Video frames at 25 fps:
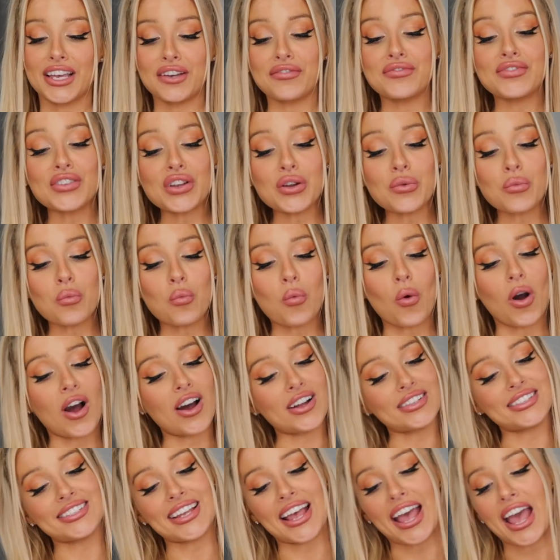Gifting
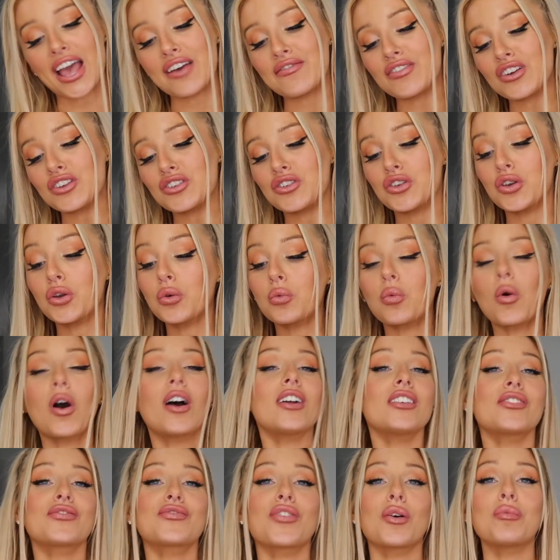whatever you
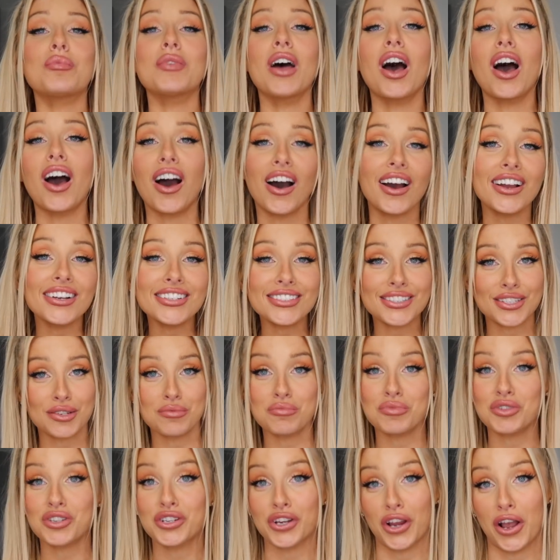want from the item
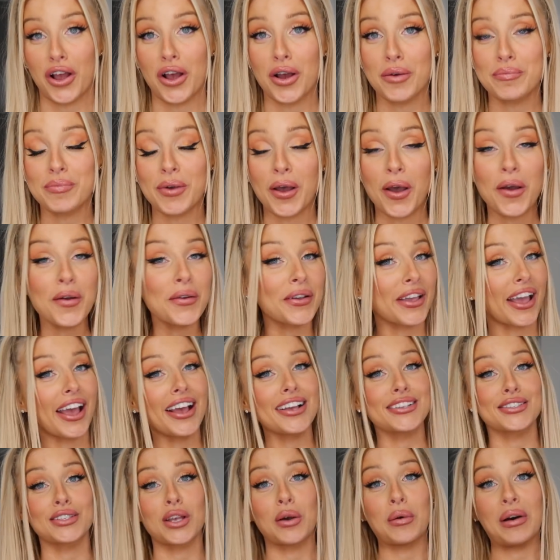shop.
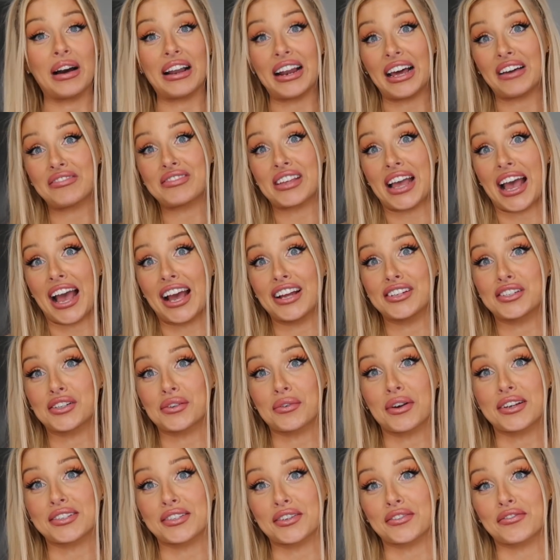Okay, so I'll have to add you
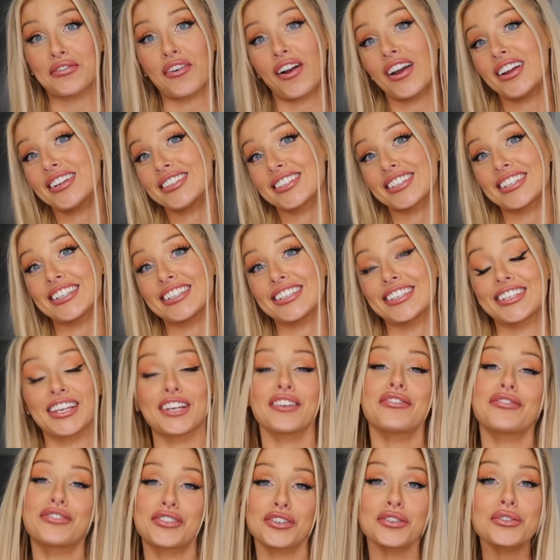as a friend and
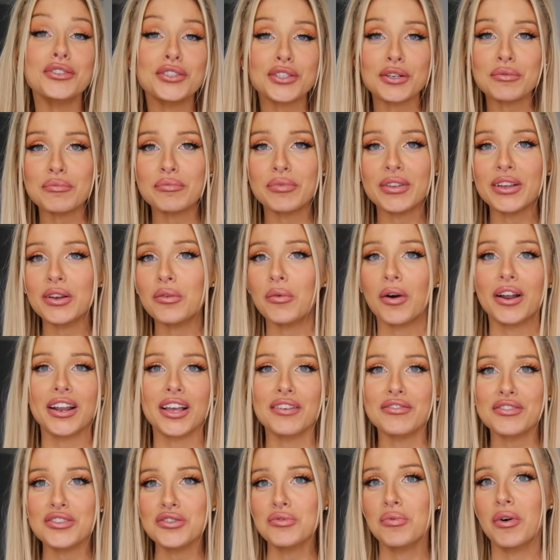gift you something,
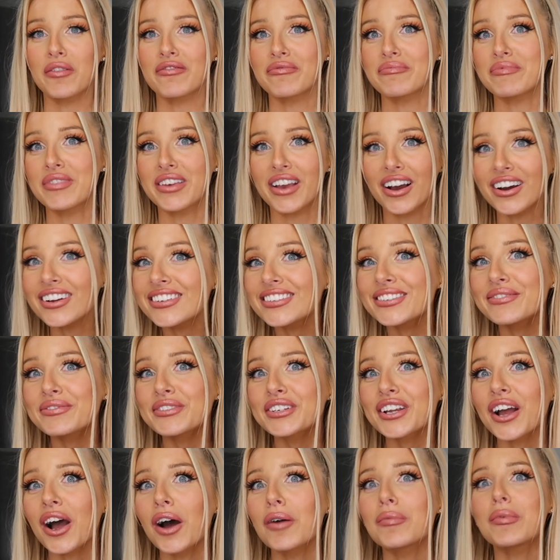whatever you want from the item
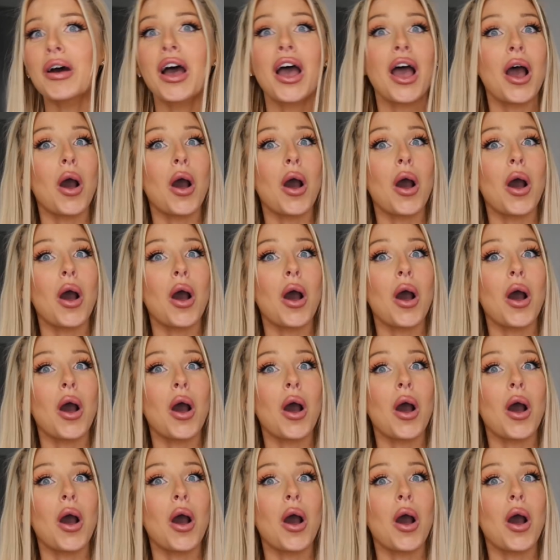shop.